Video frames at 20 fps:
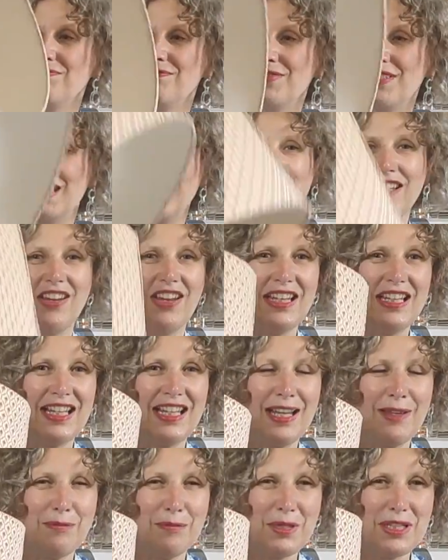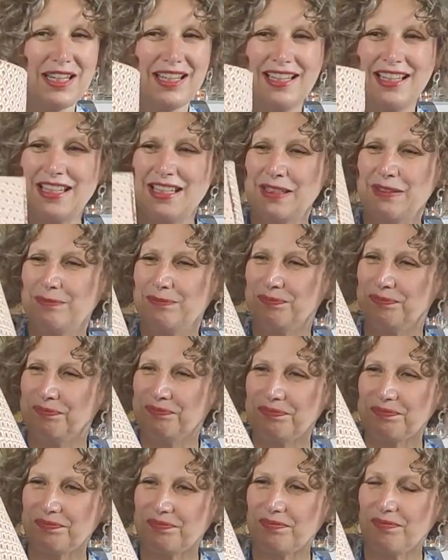designer lampshade,
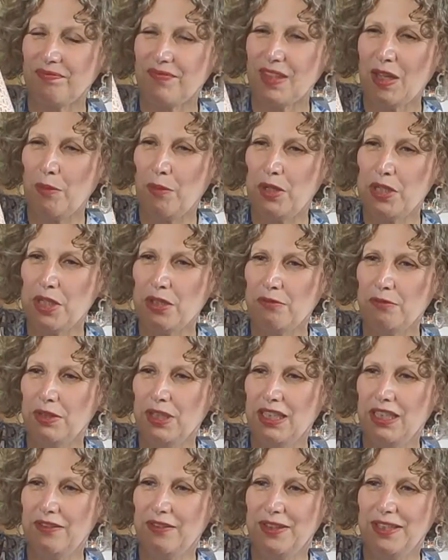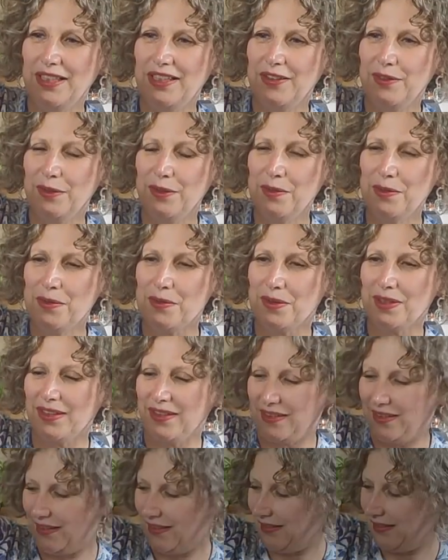which I'm really, really thrilled
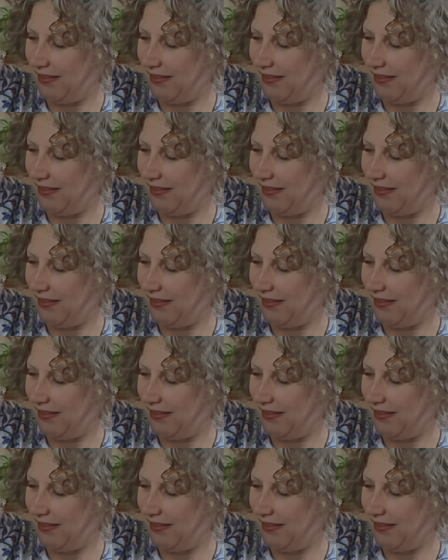with.